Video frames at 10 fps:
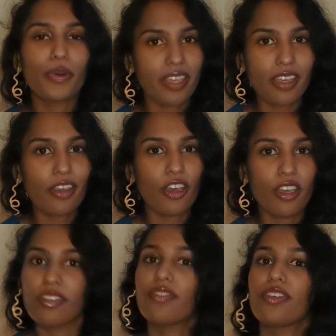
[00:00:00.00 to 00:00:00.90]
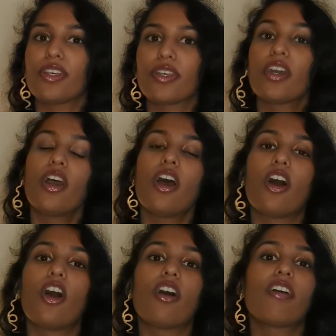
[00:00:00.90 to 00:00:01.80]
quick overview
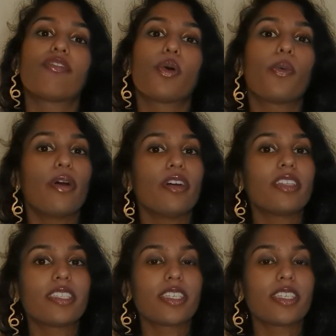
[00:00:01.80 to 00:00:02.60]
of what